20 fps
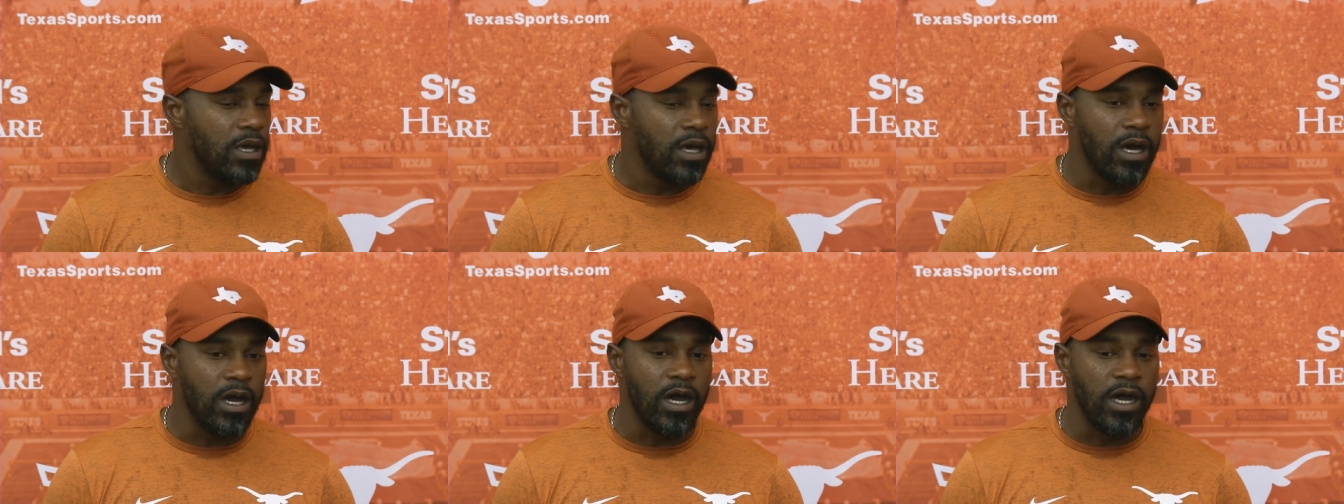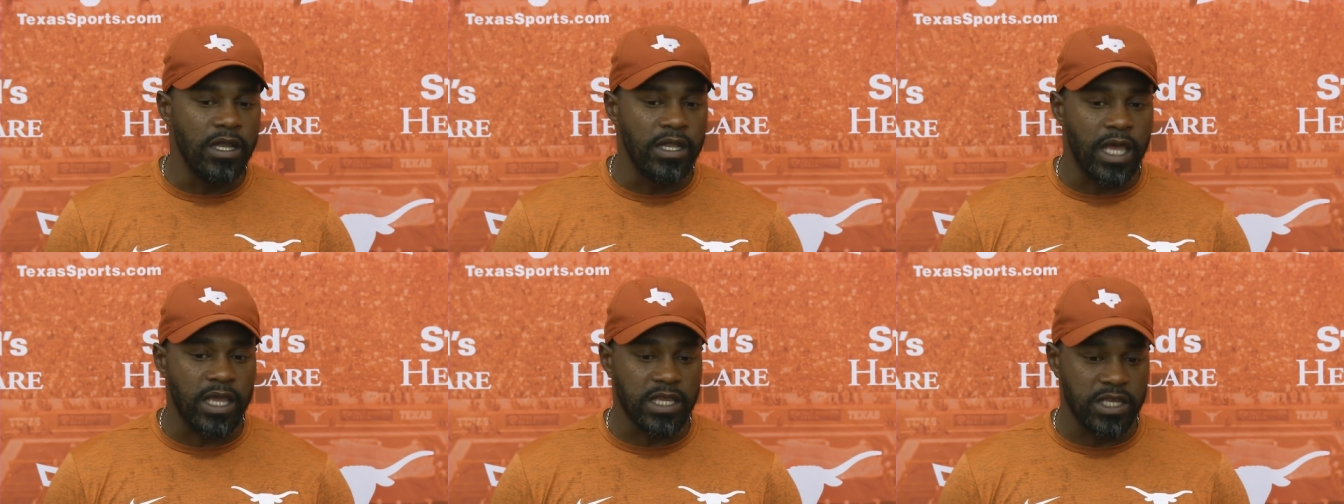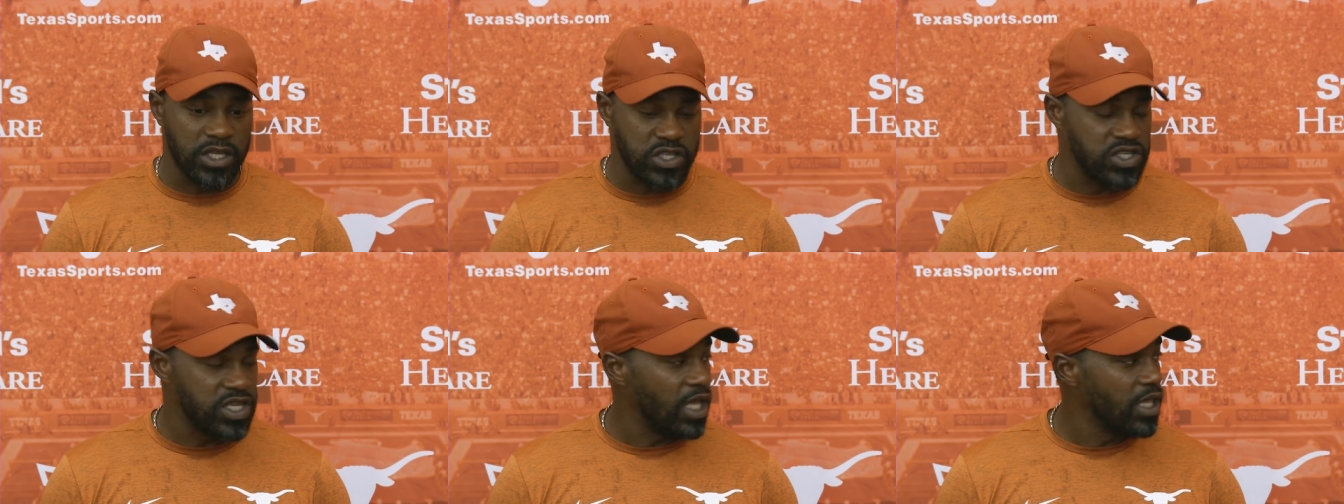that
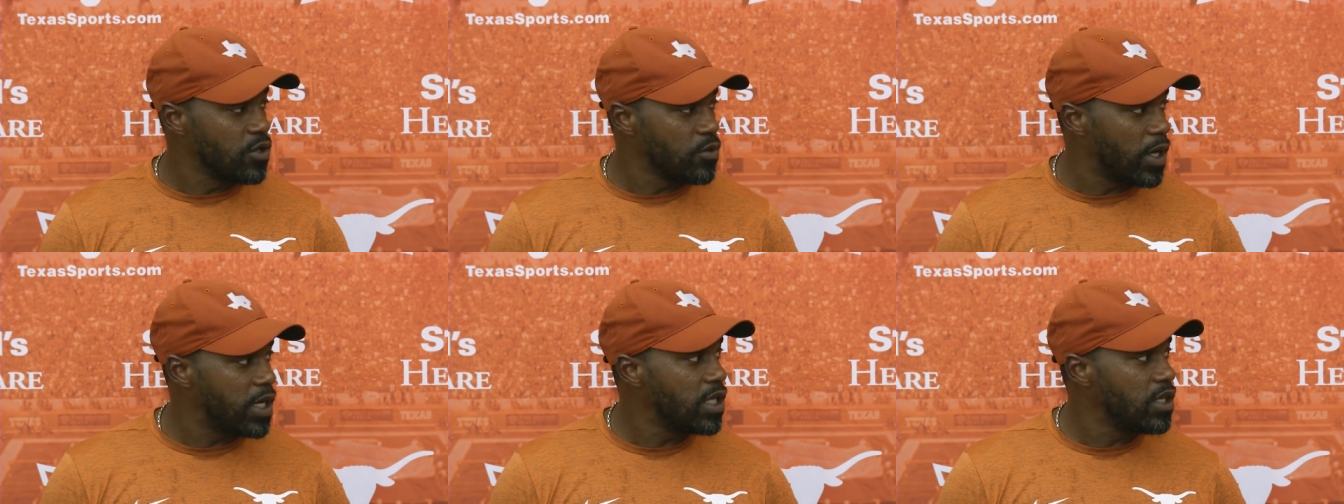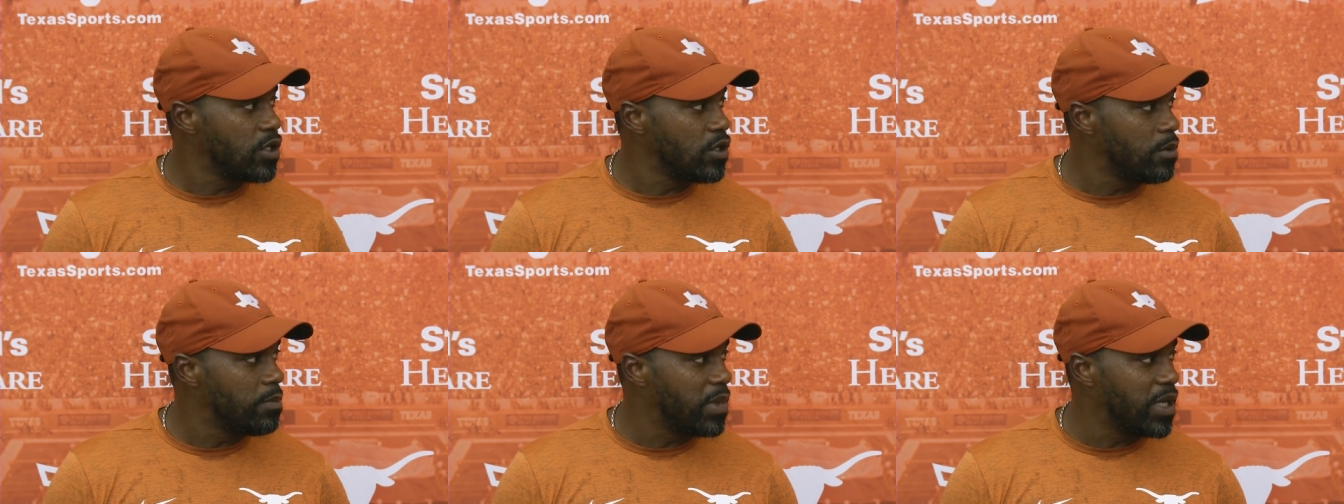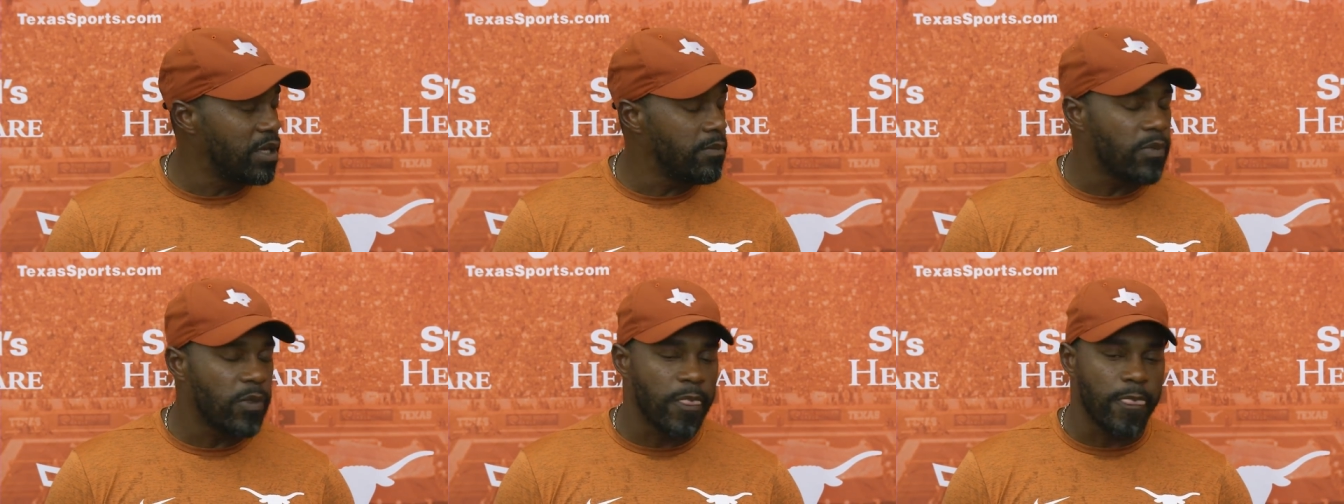can accelerate a little
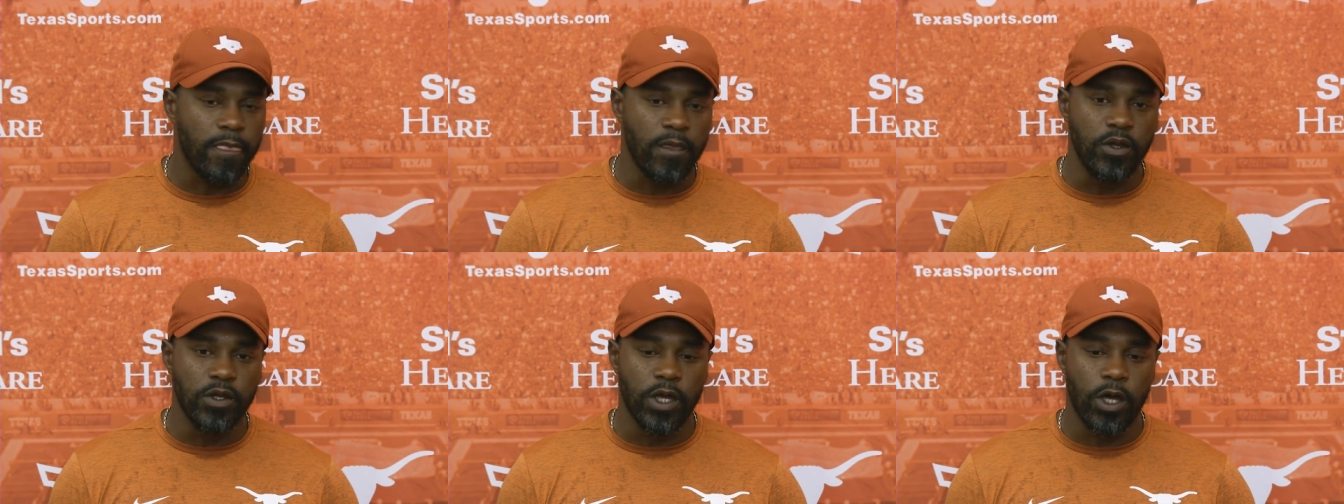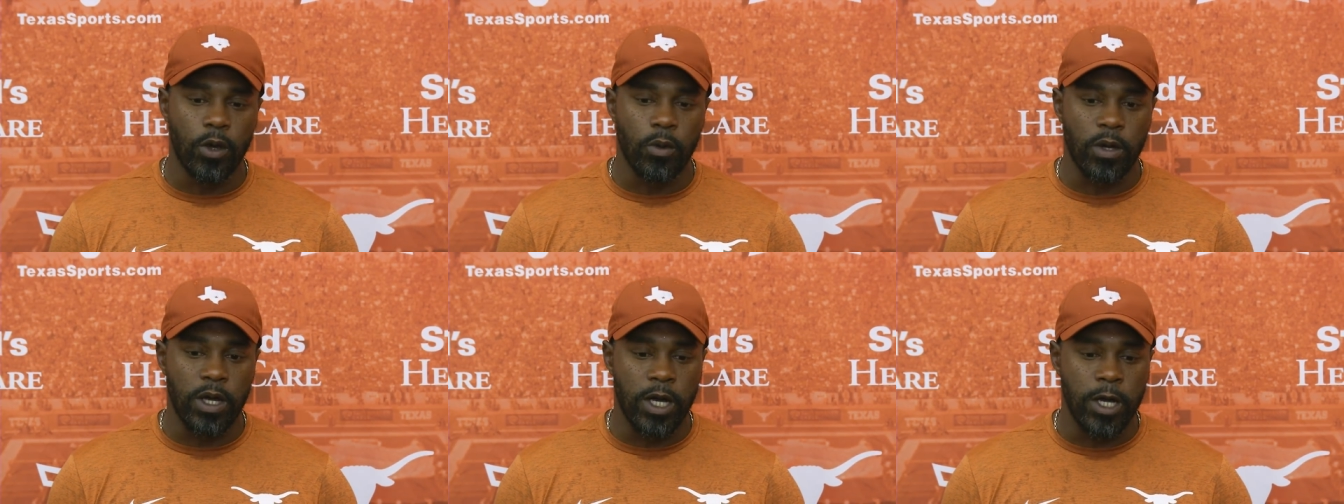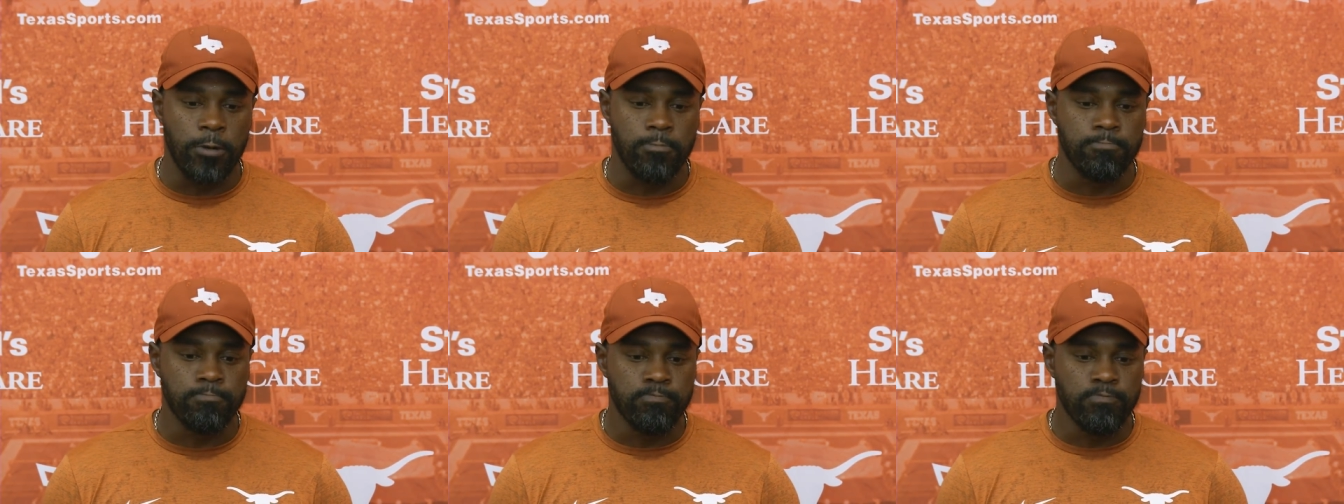bit, you
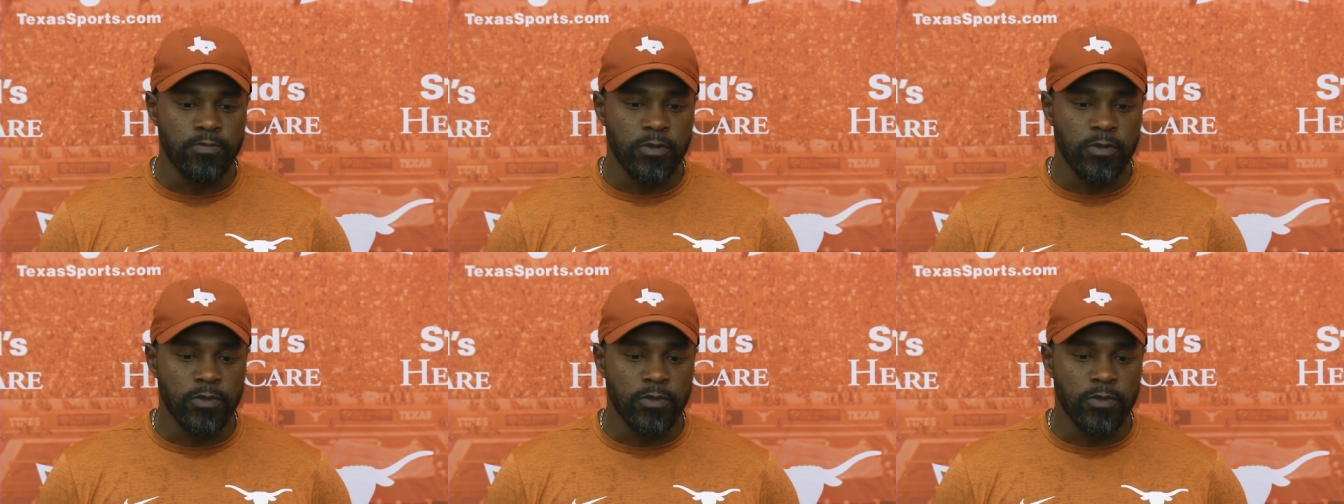know.